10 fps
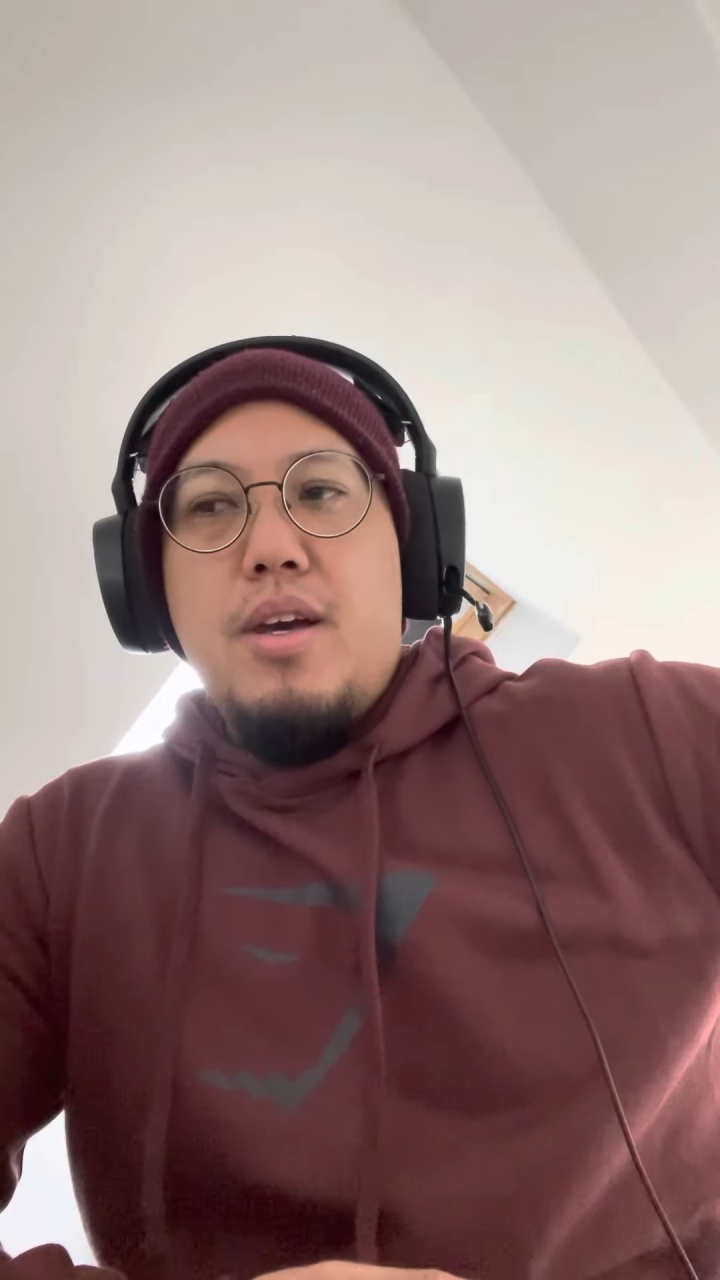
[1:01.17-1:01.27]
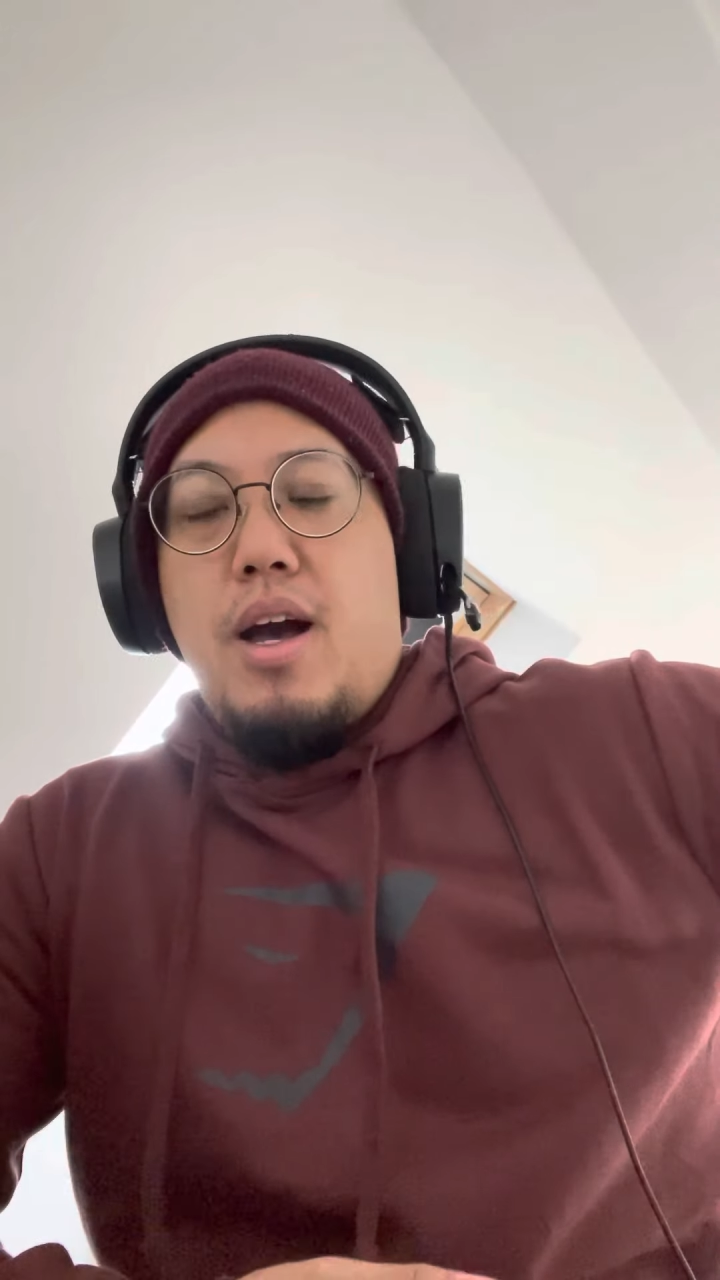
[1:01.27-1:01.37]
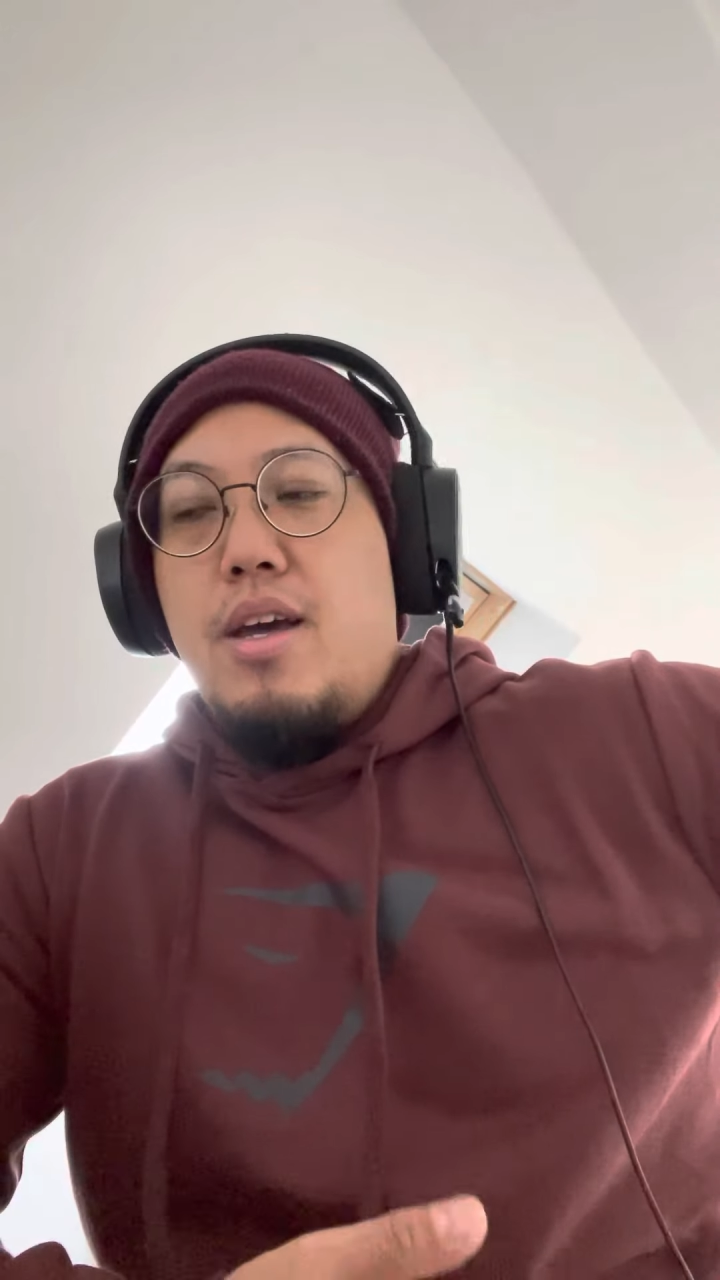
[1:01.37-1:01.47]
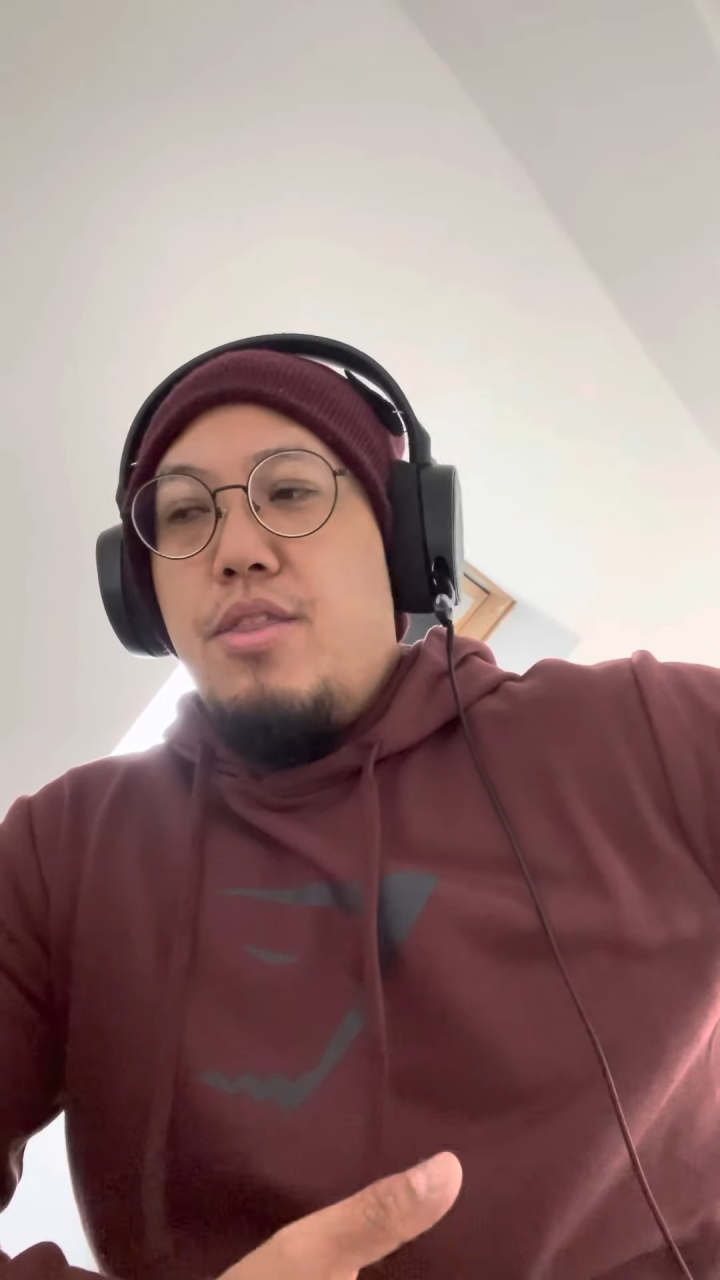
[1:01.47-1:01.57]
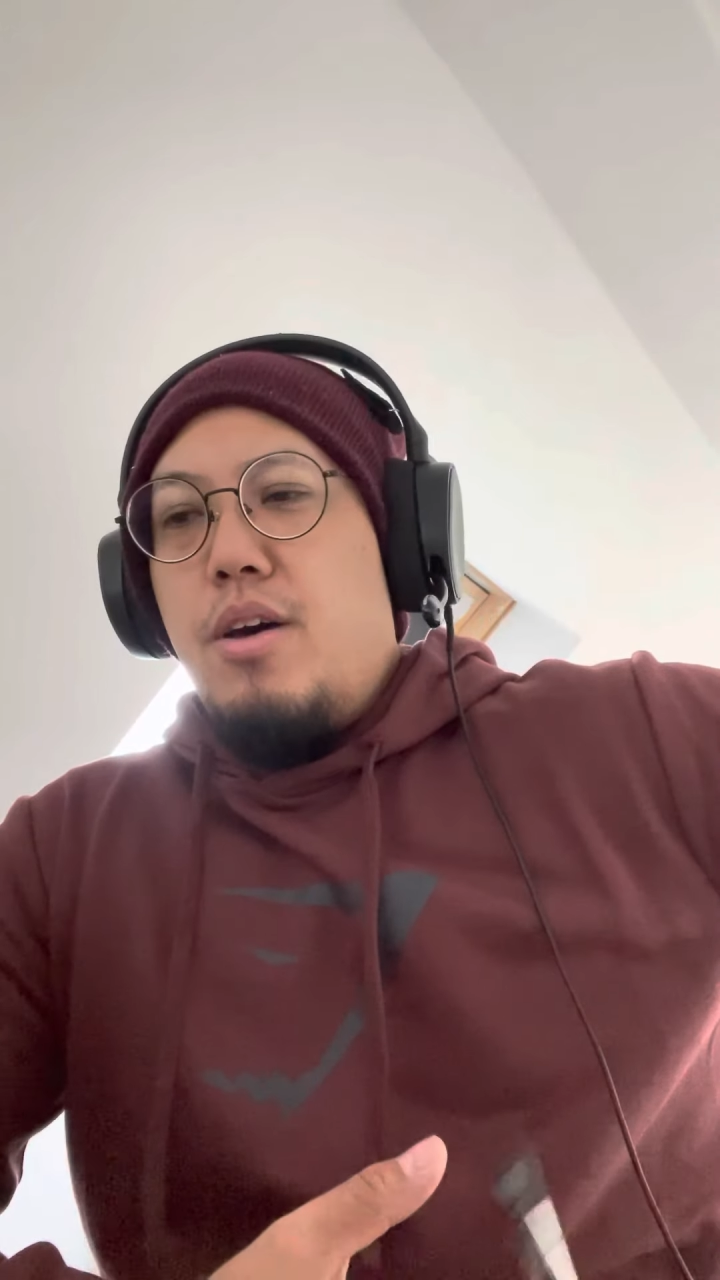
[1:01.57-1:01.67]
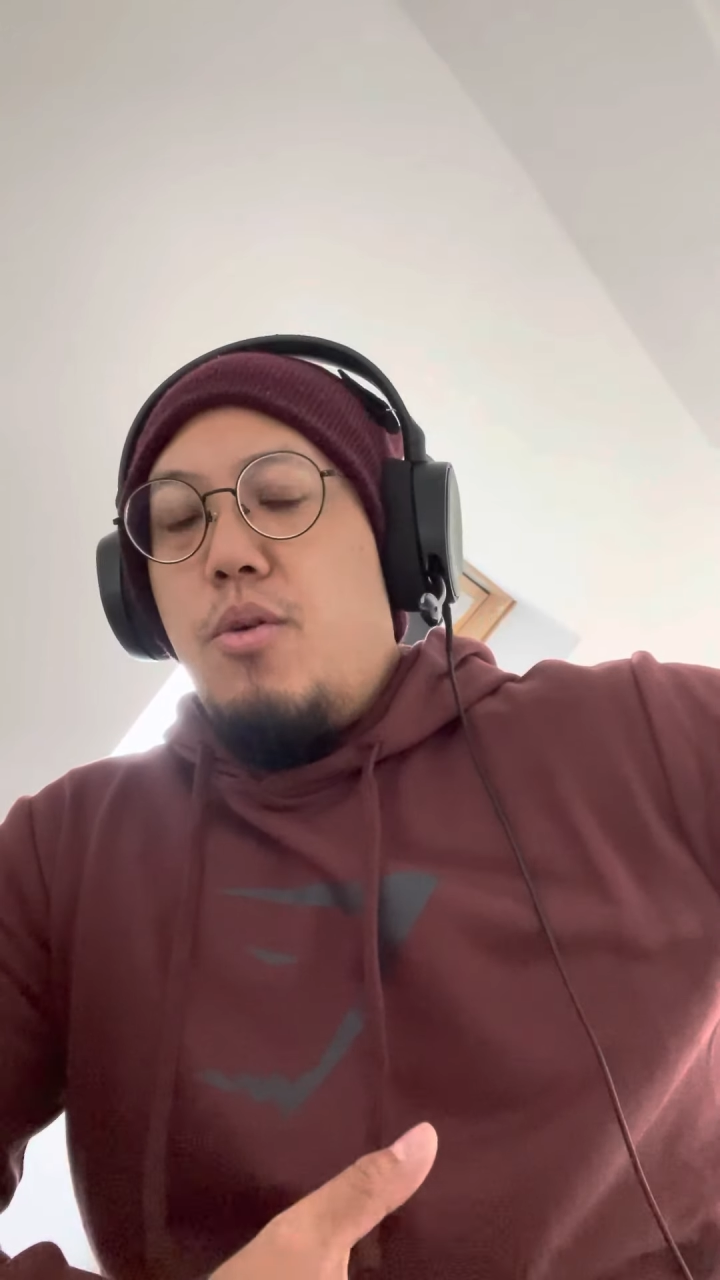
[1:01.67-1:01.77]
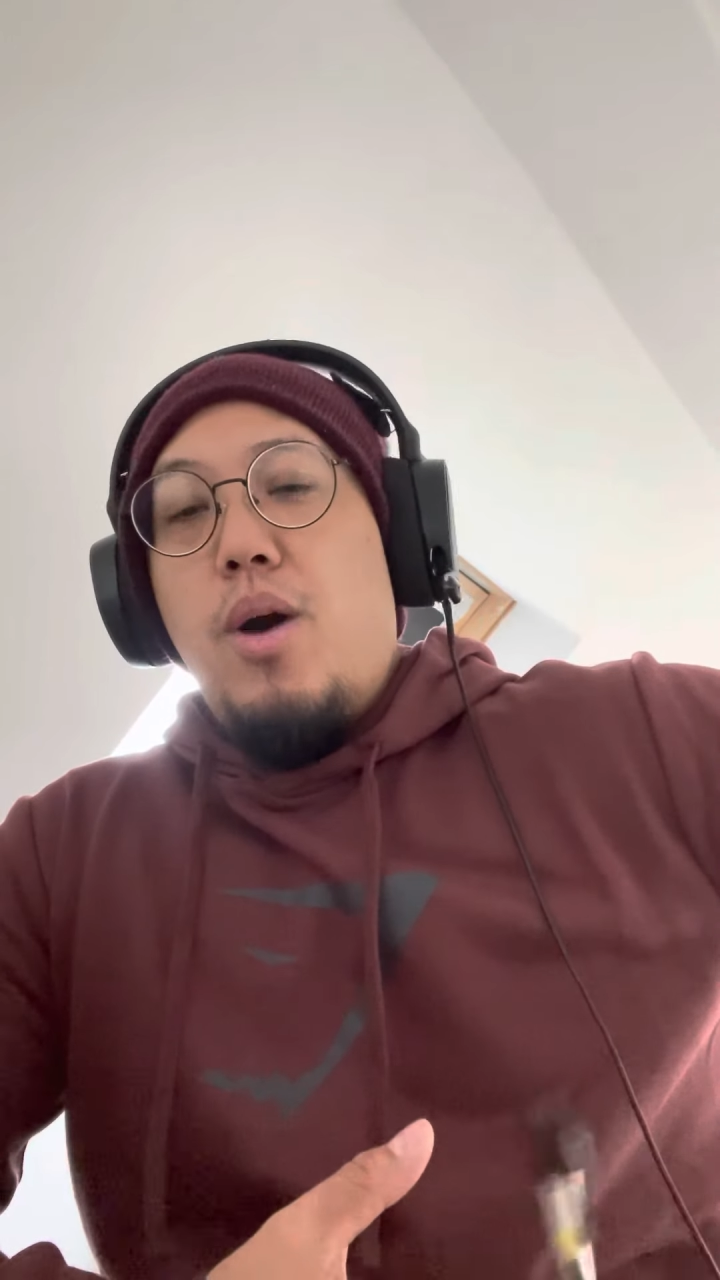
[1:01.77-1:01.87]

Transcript: I thought,